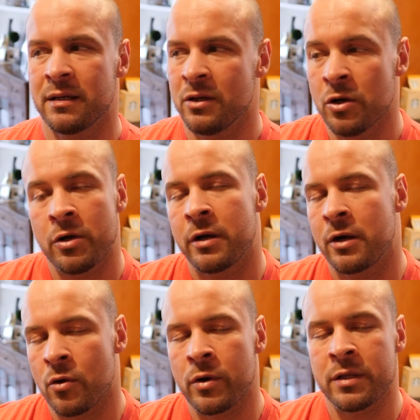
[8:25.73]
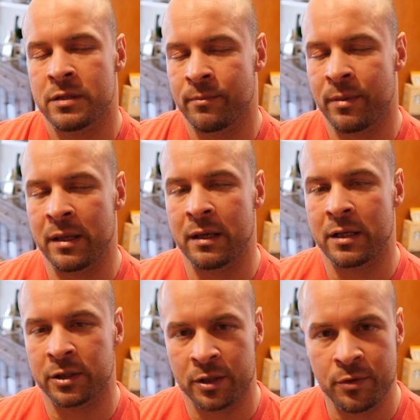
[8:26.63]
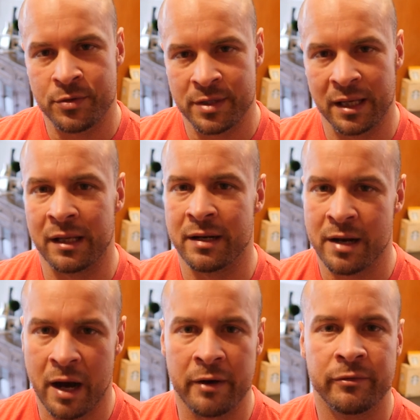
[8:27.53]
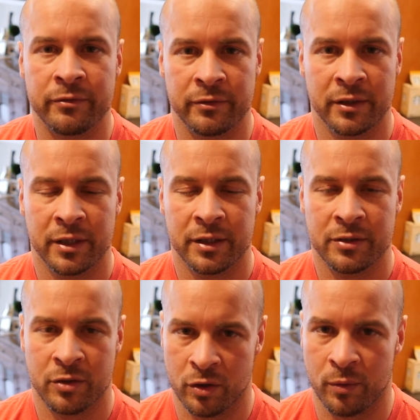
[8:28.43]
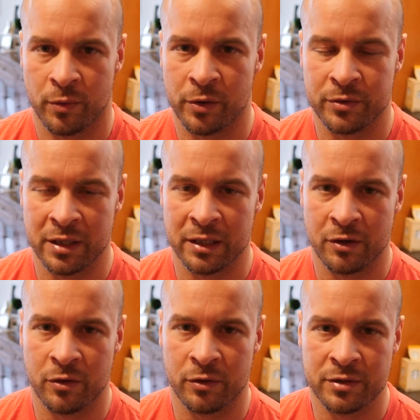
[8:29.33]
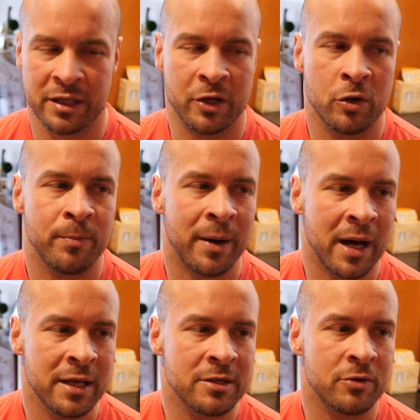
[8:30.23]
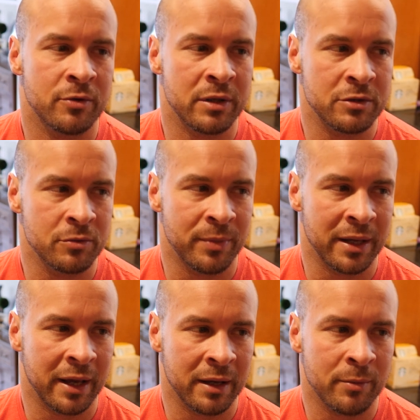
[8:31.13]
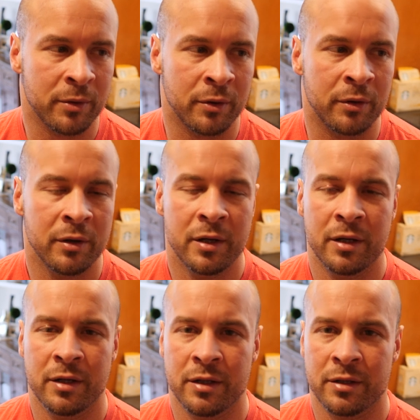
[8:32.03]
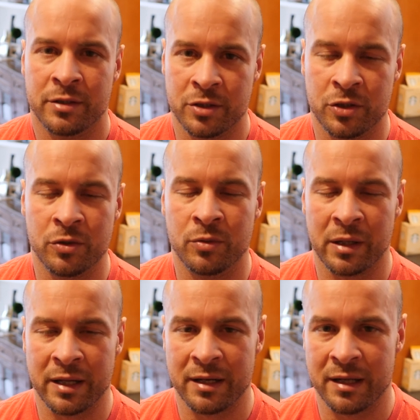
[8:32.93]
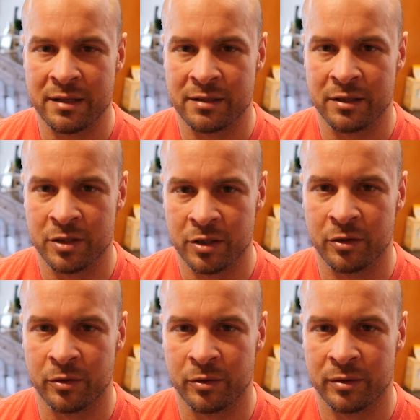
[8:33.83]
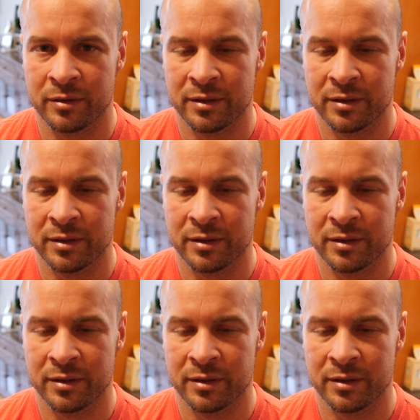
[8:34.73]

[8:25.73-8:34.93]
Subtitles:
you're going to be close enough to your protein goals. Like your body's going to be able to do what it needs to do